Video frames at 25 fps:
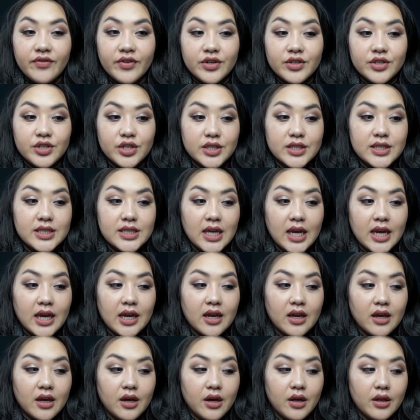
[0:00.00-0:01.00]
for just
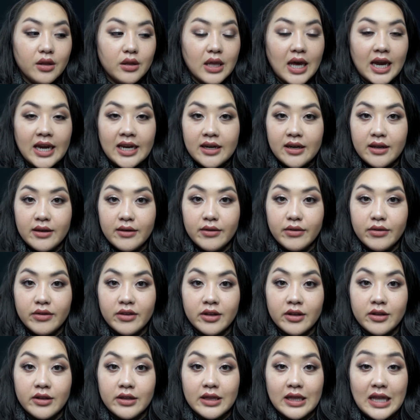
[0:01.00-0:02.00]
like lining
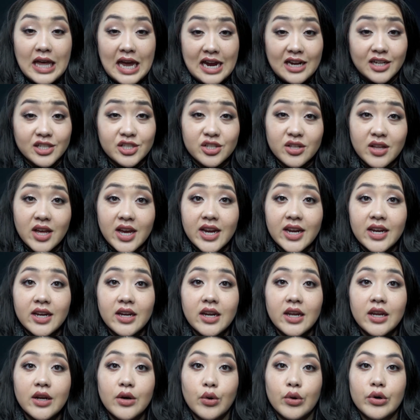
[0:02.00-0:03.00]
the lash line
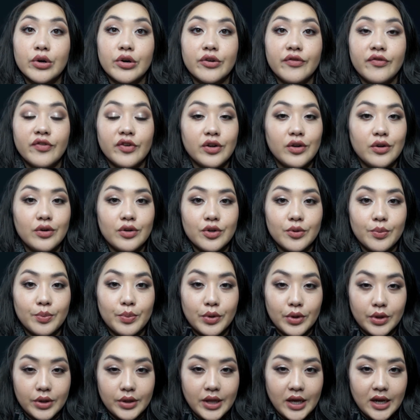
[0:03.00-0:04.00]
in order for you to
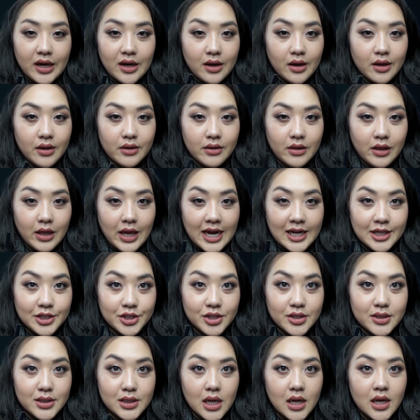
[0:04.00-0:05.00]
put like
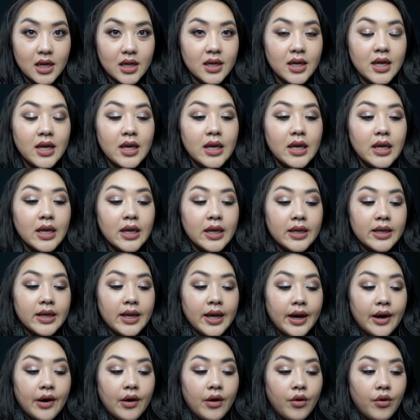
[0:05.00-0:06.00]
lashes on.
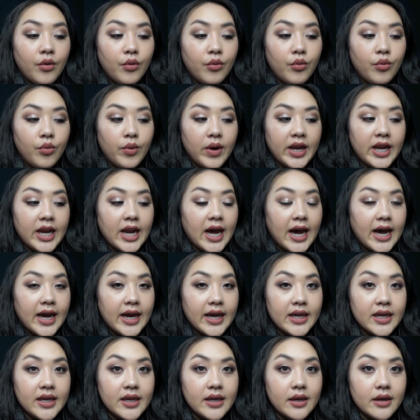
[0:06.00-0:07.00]
Now, when
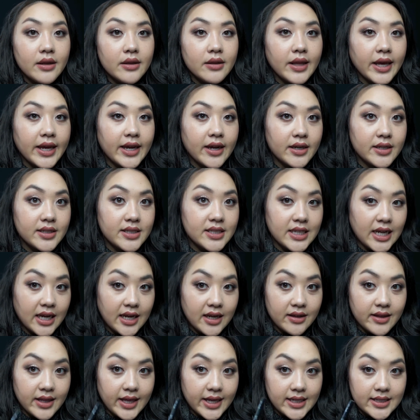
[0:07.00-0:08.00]
I, like a
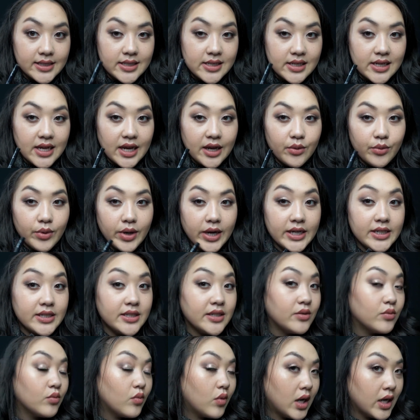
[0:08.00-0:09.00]
day like today where I
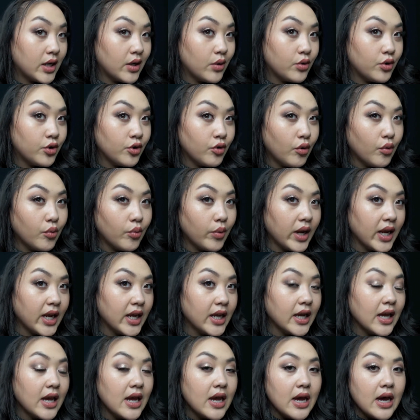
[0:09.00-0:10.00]
didn't want to do a
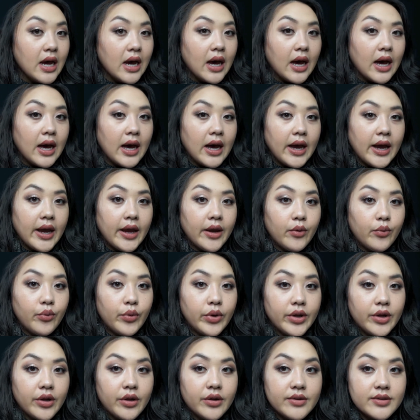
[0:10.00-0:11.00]
wing, I
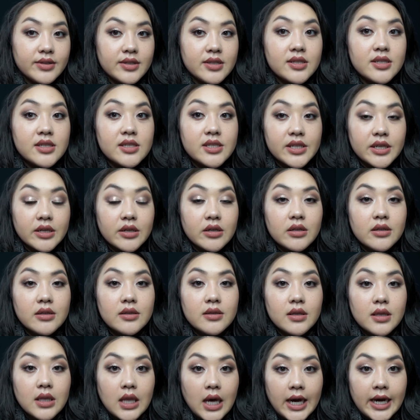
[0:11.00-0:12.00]
will
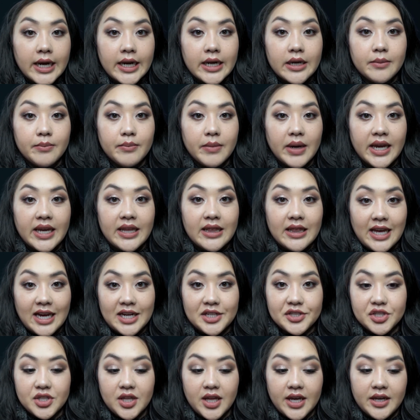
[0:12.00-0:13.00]
still line my
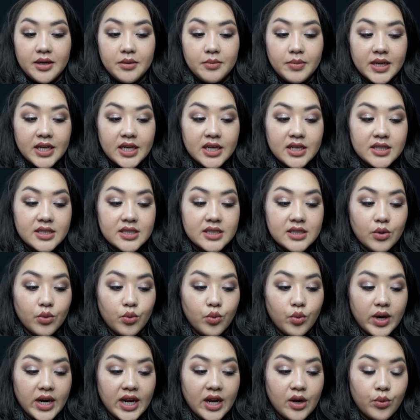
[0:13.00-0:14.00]
lash line, because
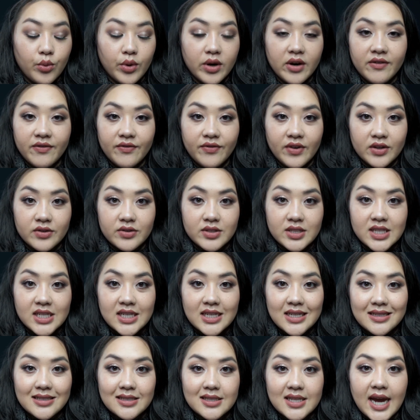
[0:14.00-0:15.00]
when I wear
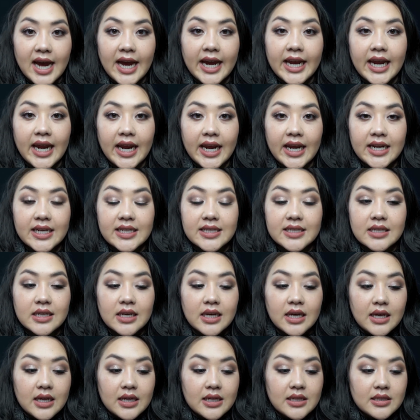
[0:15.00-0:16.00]
falsies, I hate
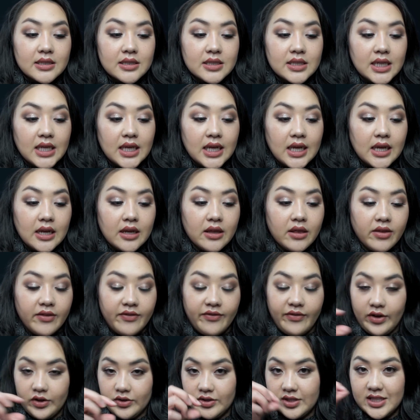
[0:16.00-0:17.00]
seeing the
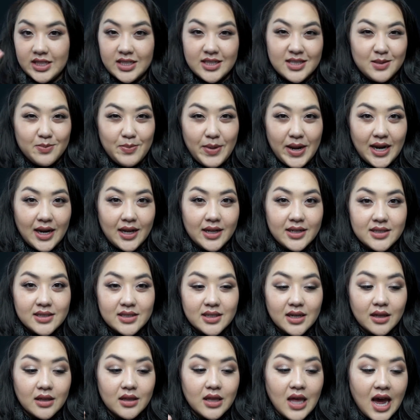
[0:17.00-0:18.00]
falsies
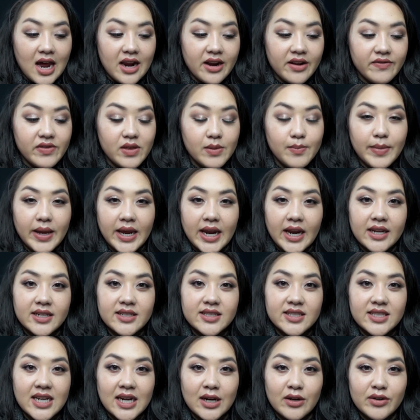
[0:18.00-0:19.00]
band. A lot of the
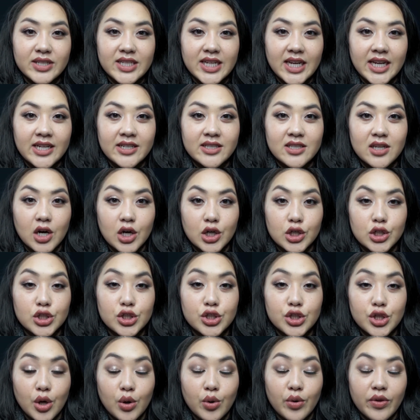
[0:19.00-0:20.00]
bands nowadays are
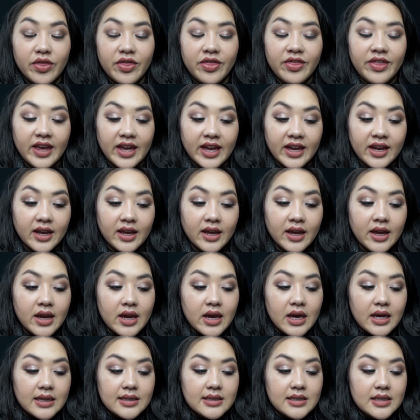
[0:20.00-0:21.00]
so thick
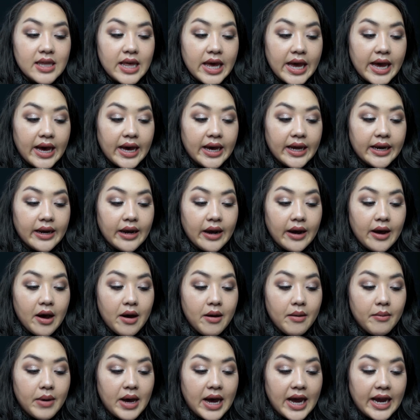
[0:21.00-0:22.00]
that
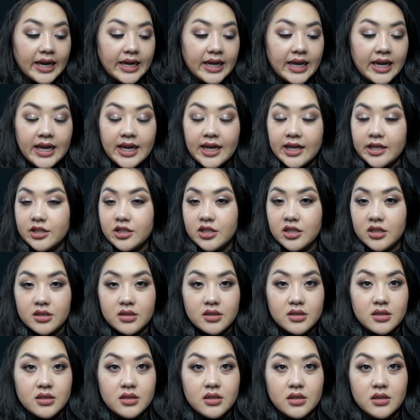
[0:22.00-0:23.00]
I can't
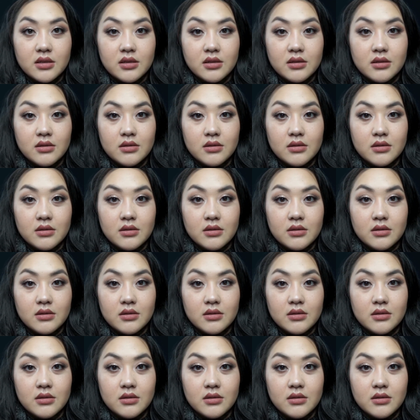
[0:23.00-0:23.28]
just